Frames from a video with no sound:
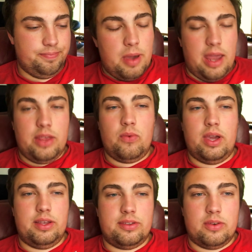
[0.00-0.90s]
But
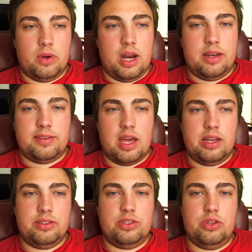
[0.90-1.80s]
anyways, what I
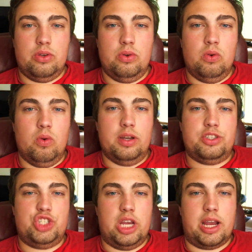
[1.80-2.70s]
decided to do
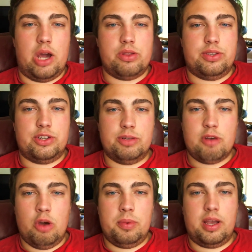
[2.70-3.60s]
was check out the
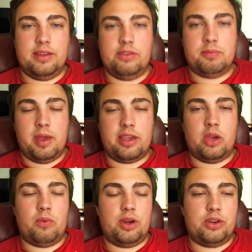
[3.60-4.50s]
turbo because it was
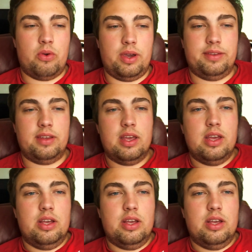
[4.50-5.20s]
making a weird noise.